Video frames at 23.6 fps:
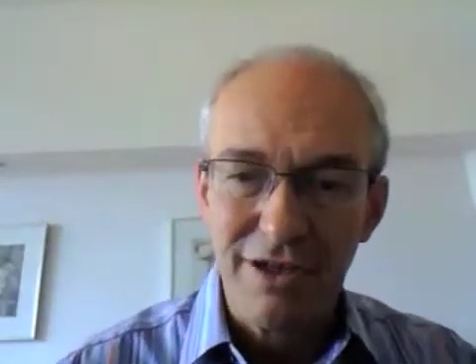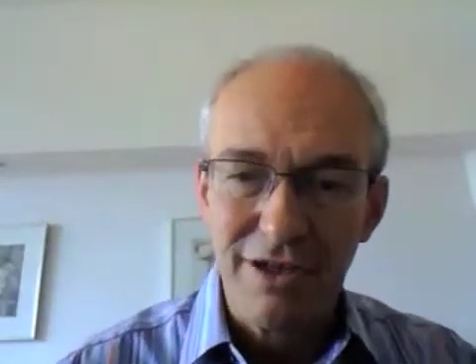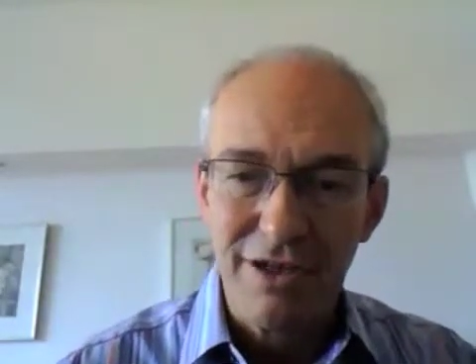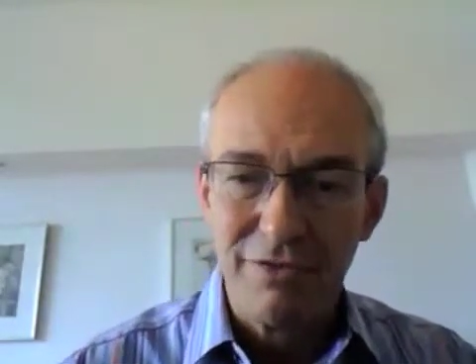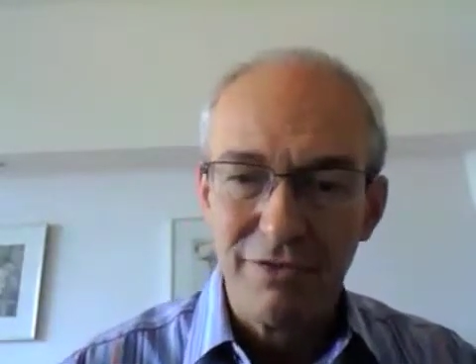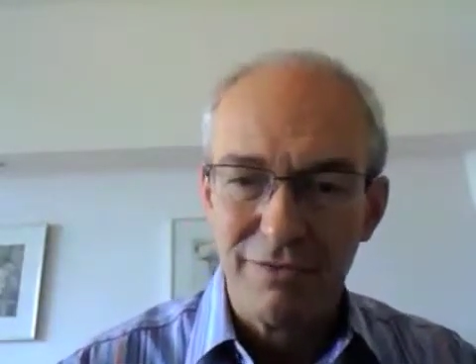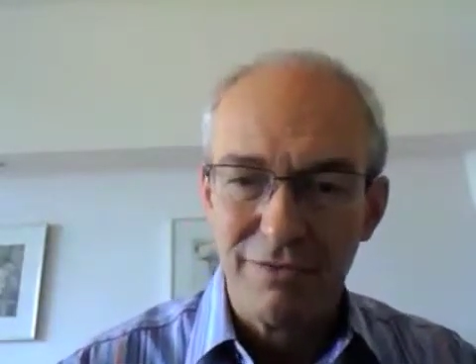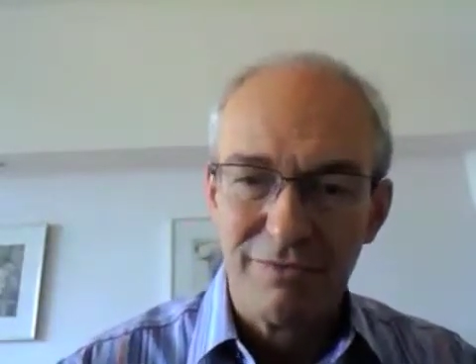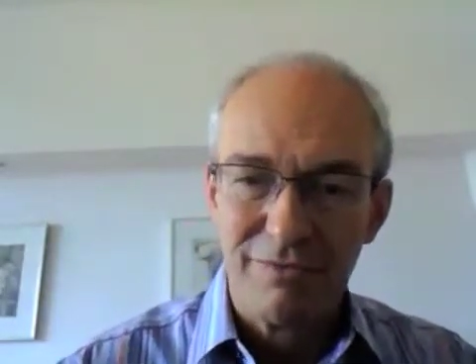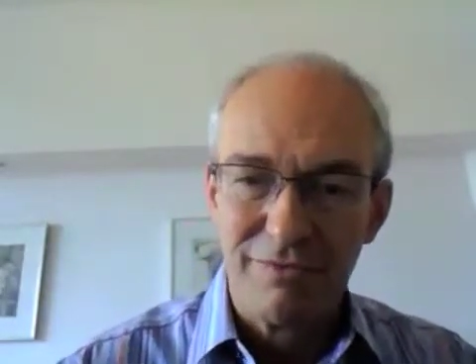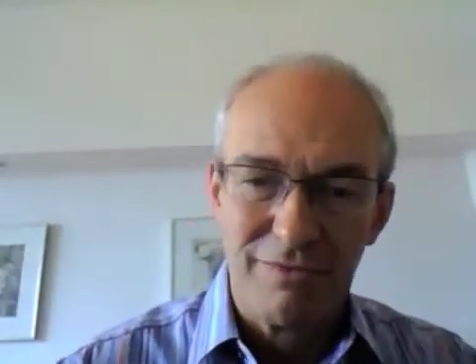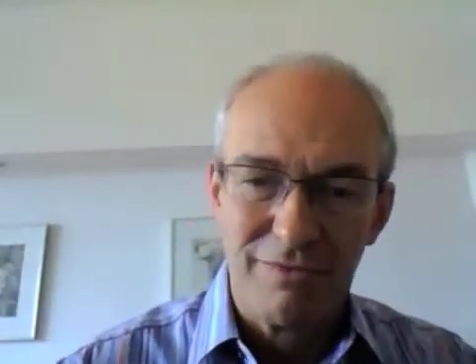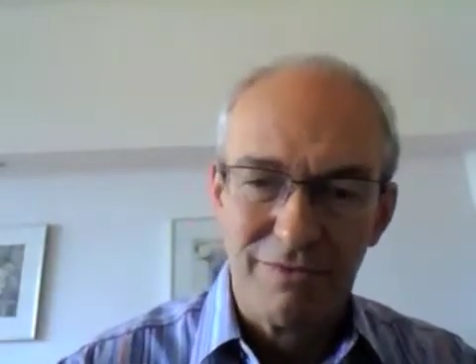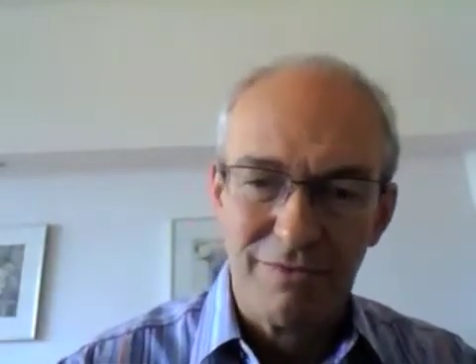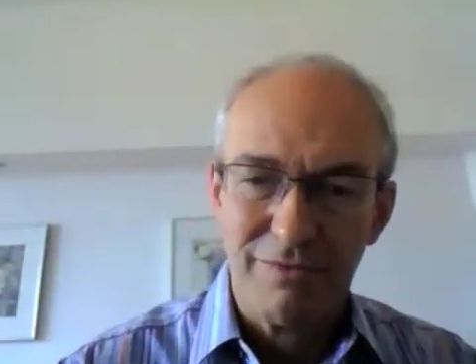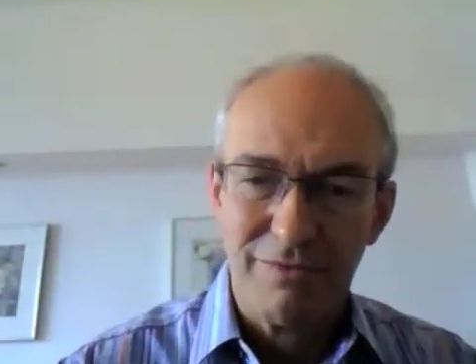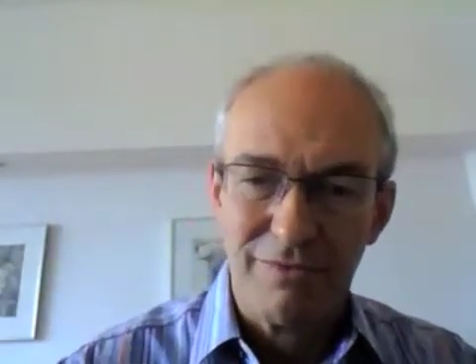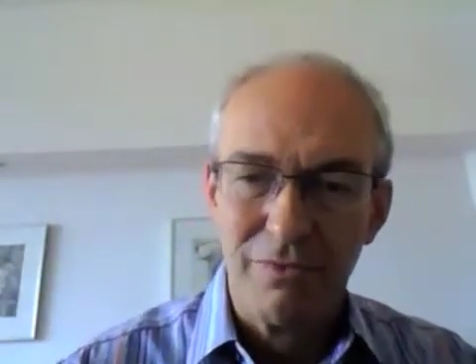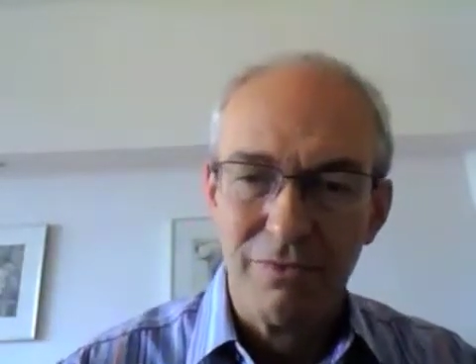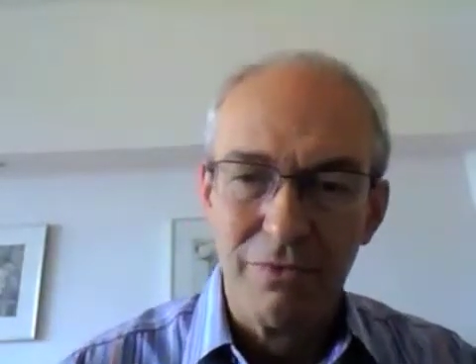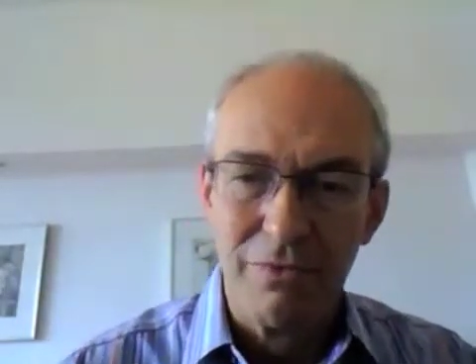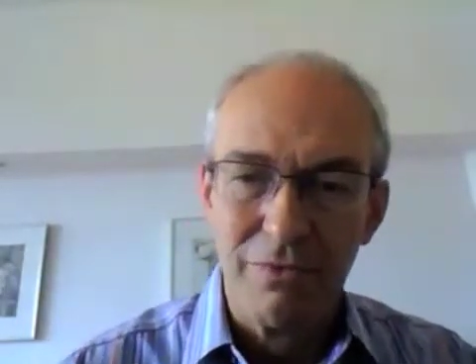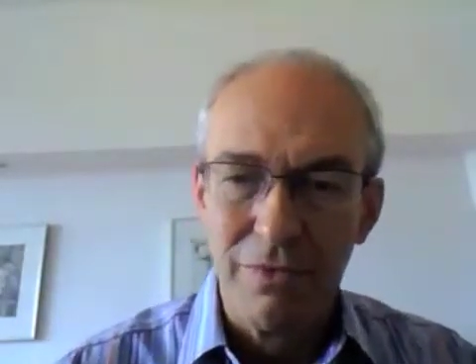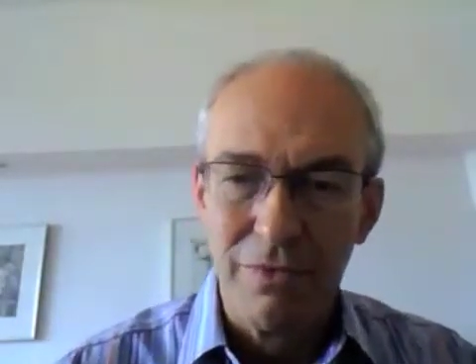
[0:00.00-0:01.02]
They don't
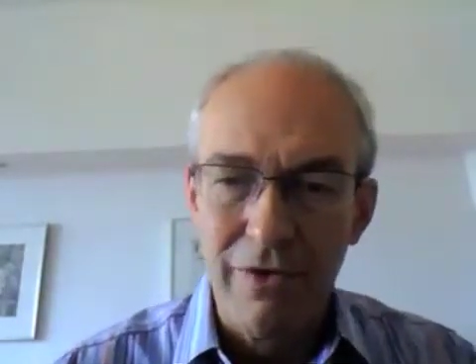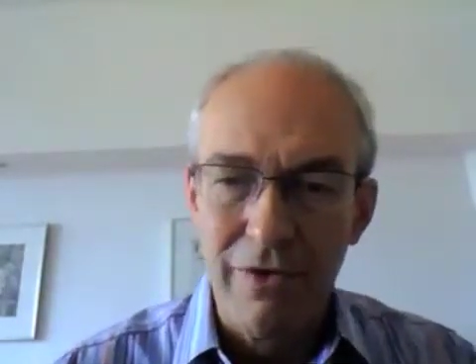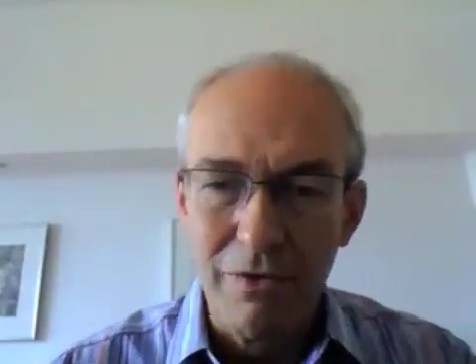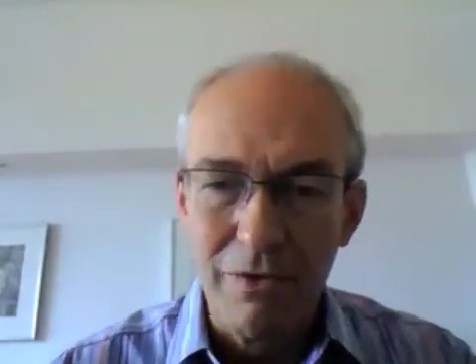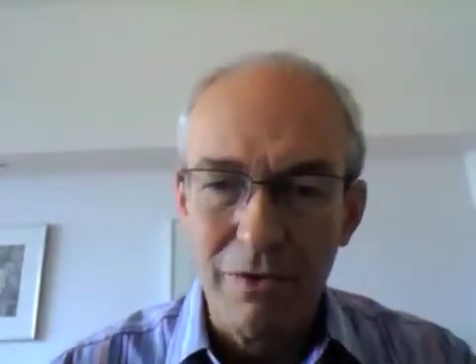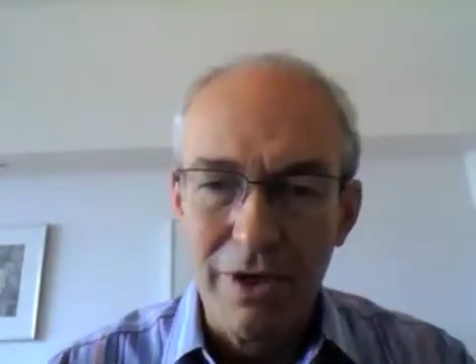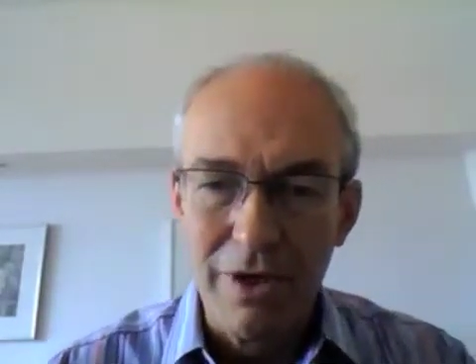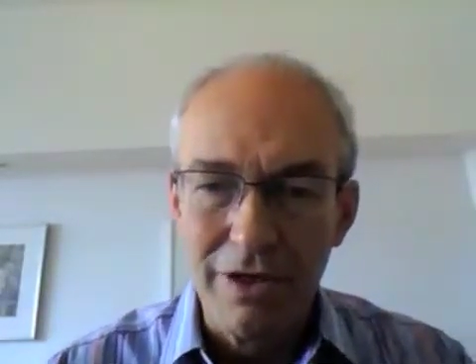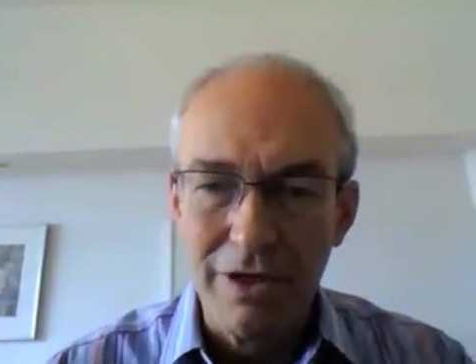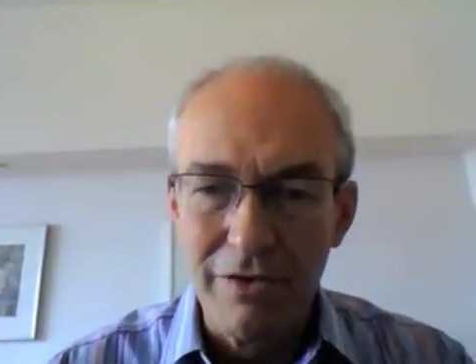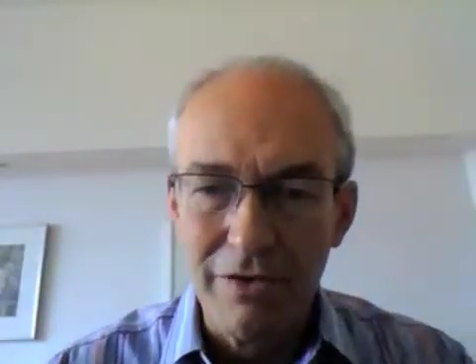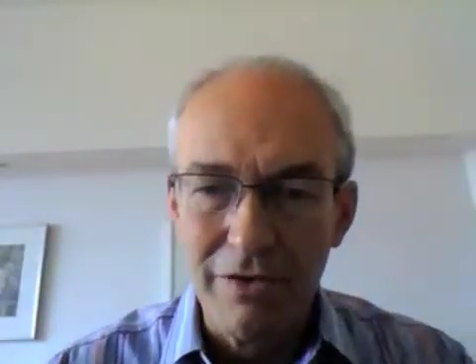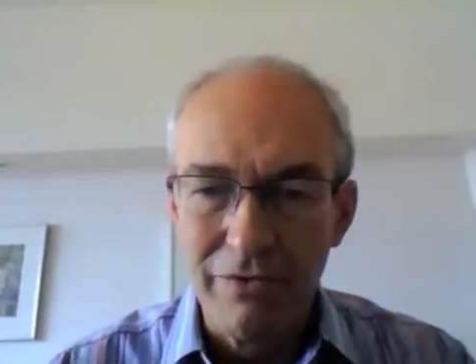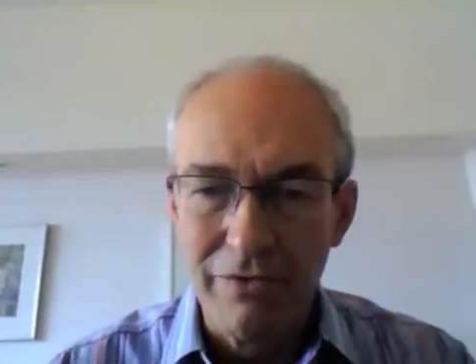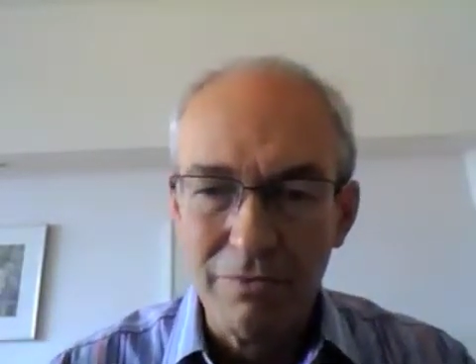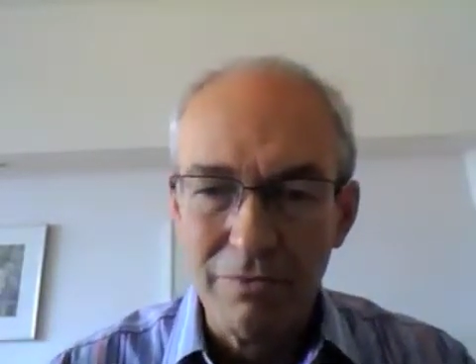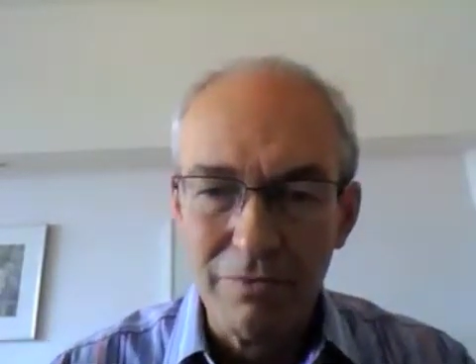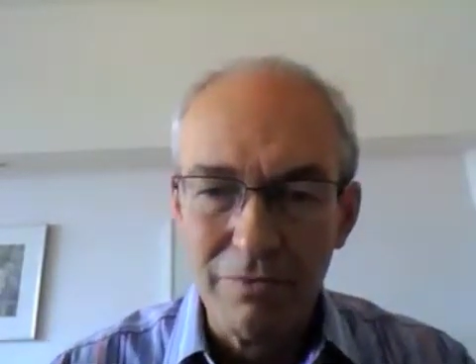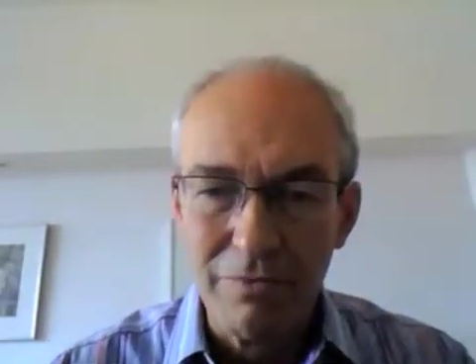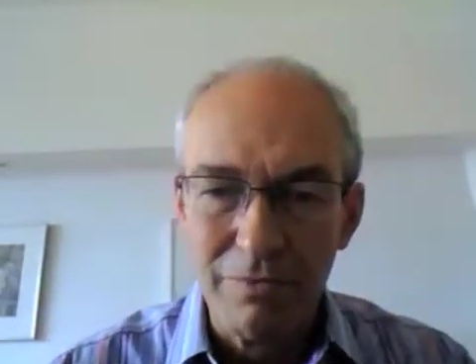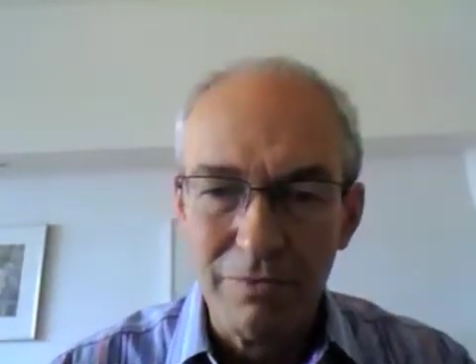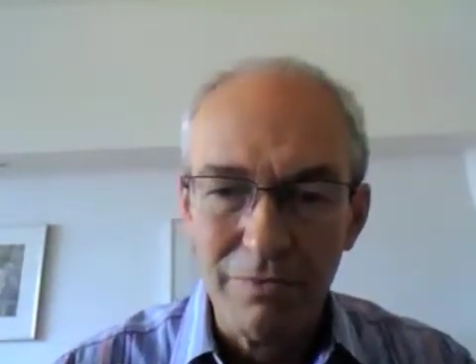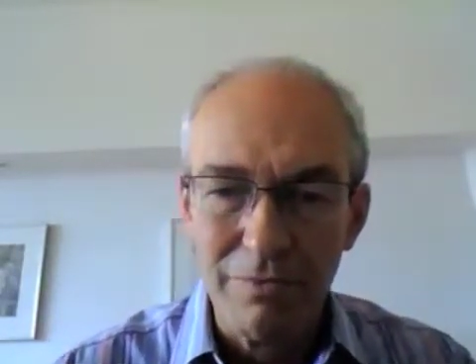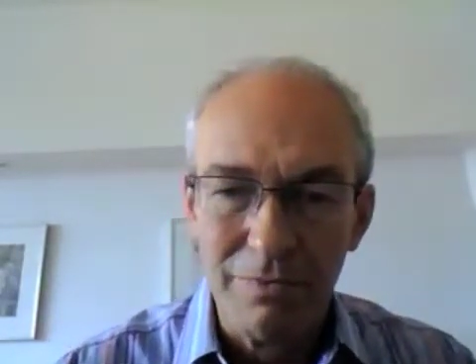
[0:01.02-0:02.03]
worry whether you're
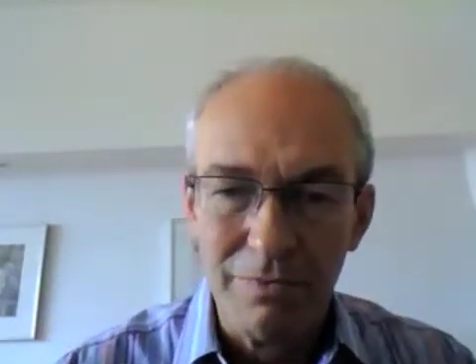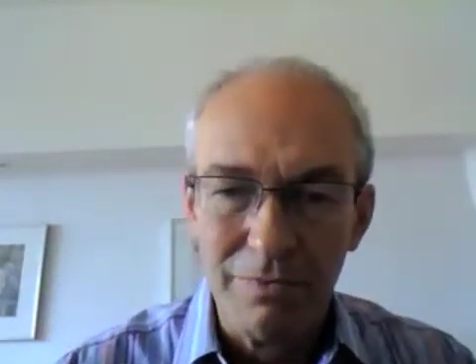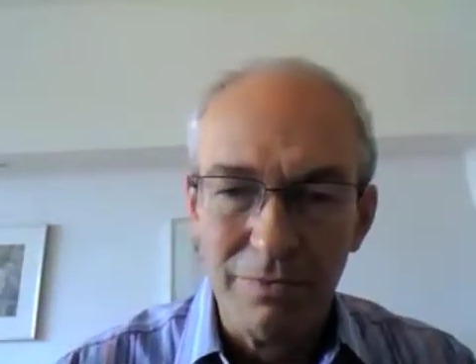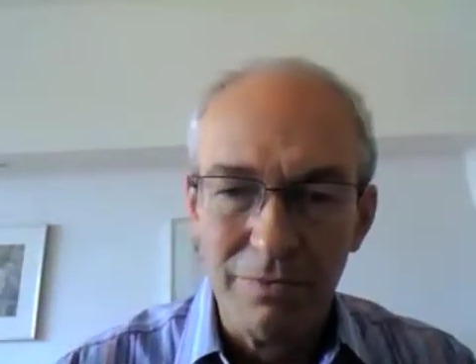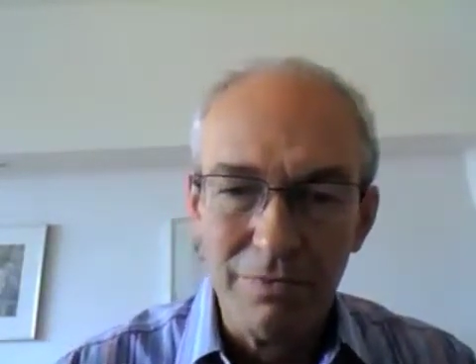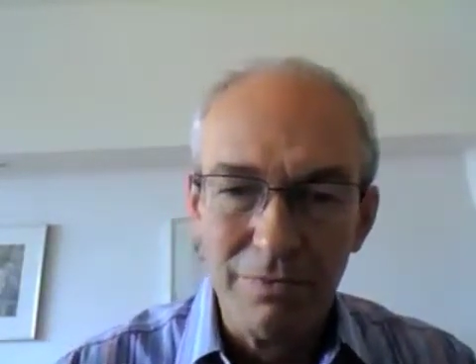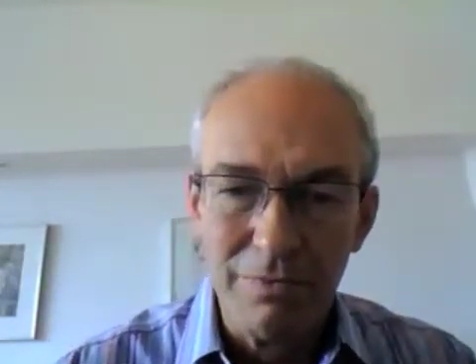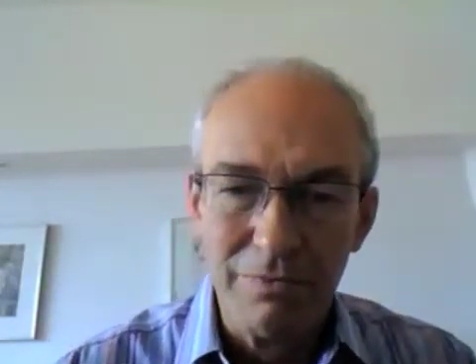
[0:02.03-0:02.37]
from